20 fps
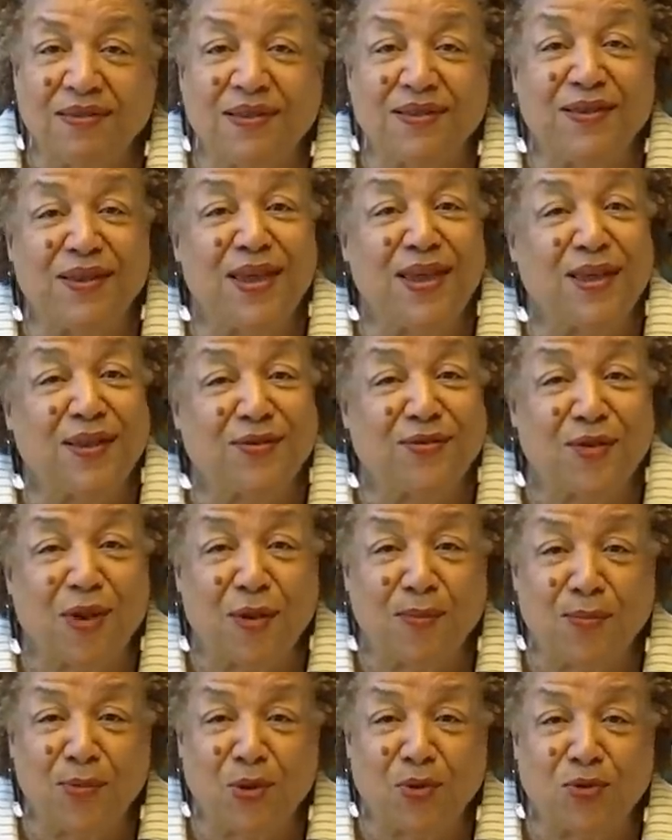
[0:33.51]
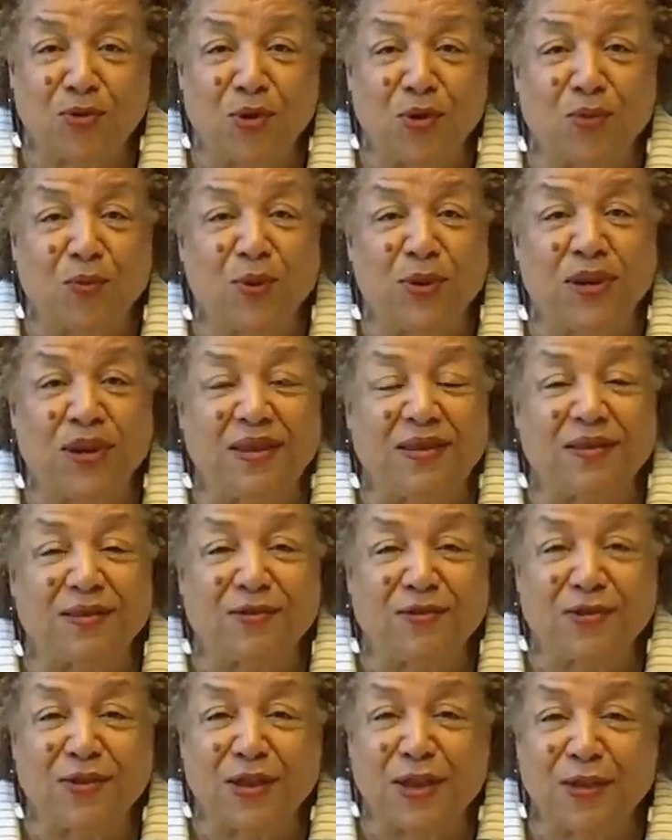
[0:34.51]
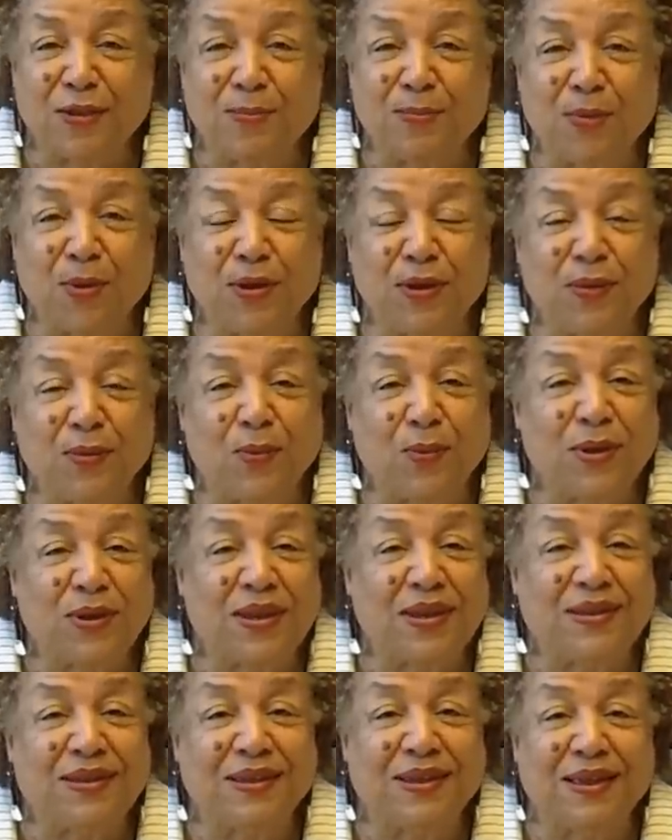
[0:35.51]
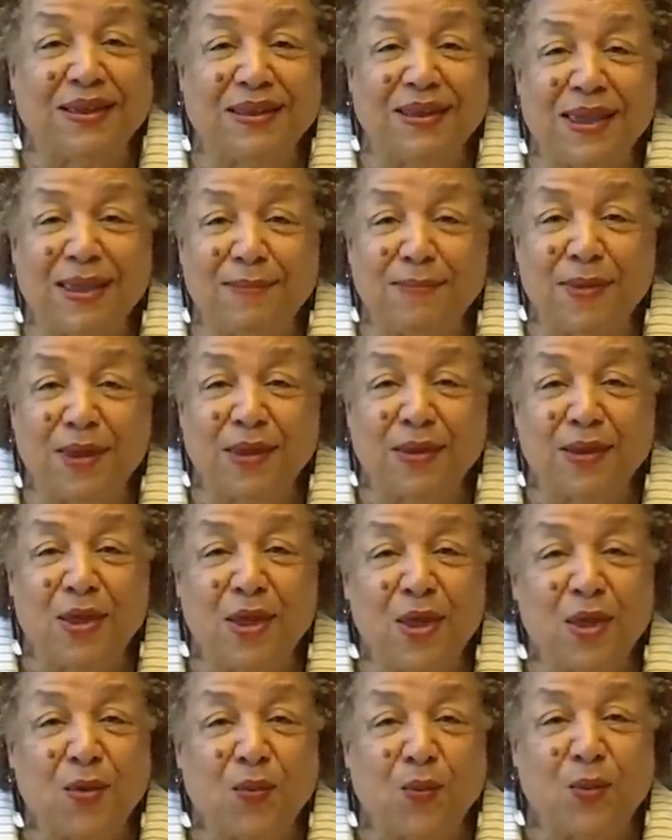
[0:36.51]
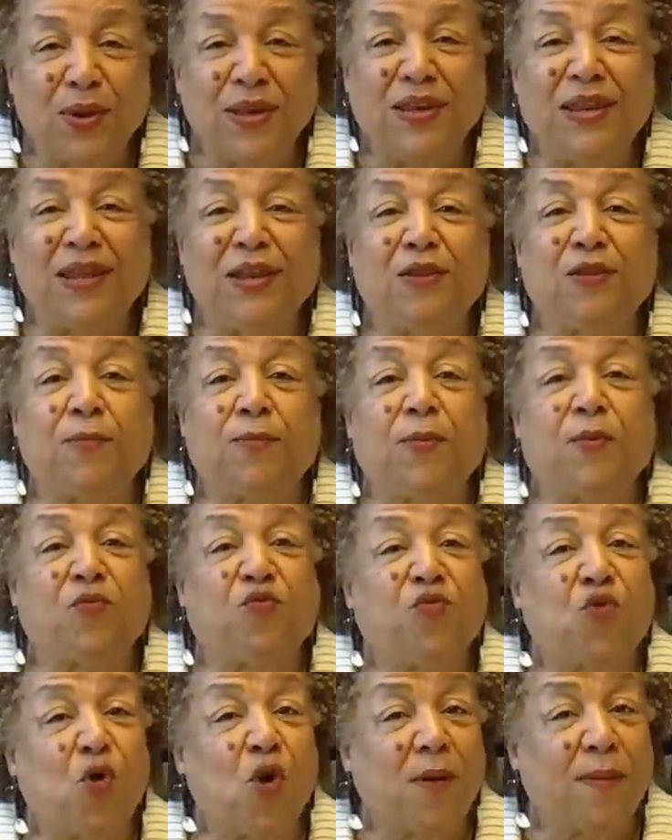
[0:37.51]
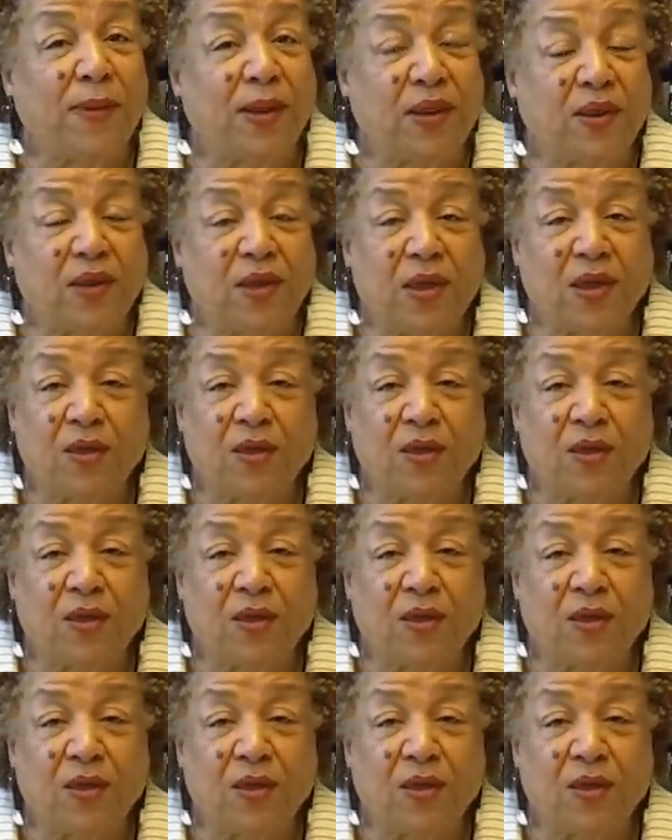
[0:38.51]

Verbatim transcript: This is our music. We need to celebrate it. We need to claim it. We need to perform it.